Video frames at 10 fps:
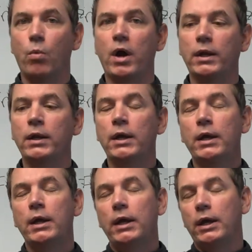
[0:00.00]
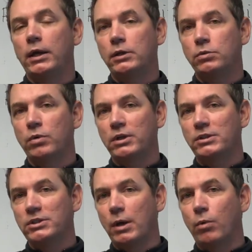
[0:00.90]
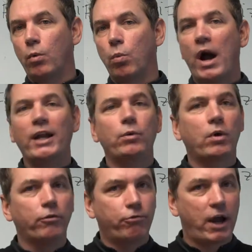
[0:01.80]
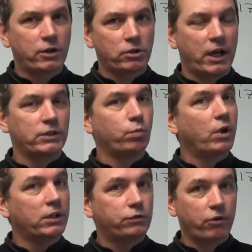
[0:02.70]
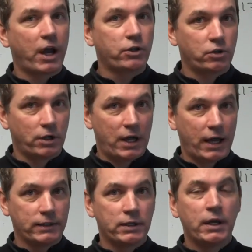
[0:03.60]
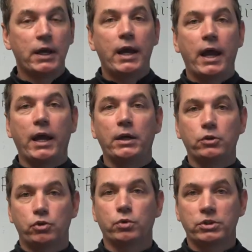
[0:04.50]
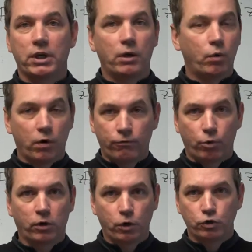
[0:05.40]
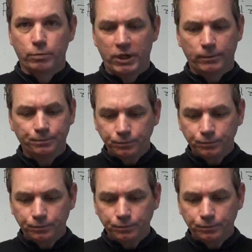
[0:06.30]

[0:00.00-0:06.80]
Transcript: One is you want to decide, well, why do you want to fractionalize and what is fractionalize a short sale or a foreclosure mean?